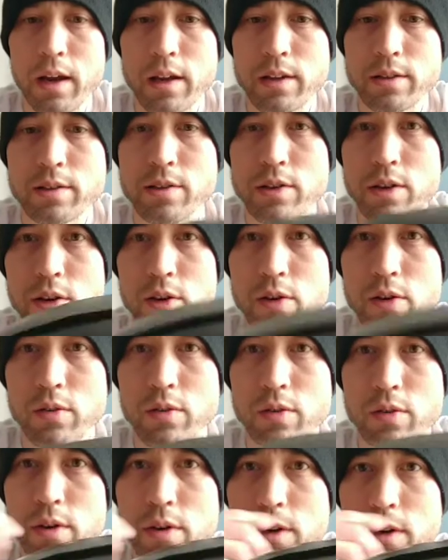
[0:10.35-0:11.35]
And
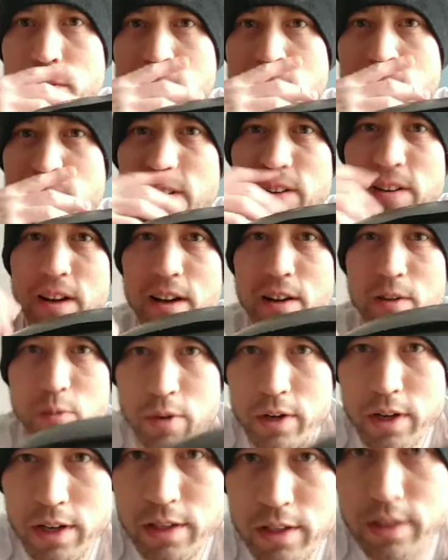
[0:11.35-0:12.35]
so I'll show you kind of
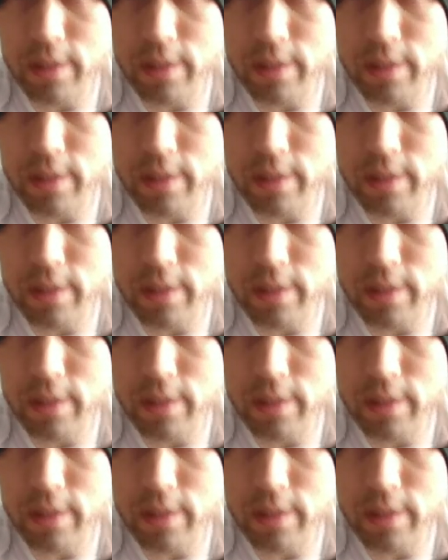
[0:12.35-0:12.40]
what I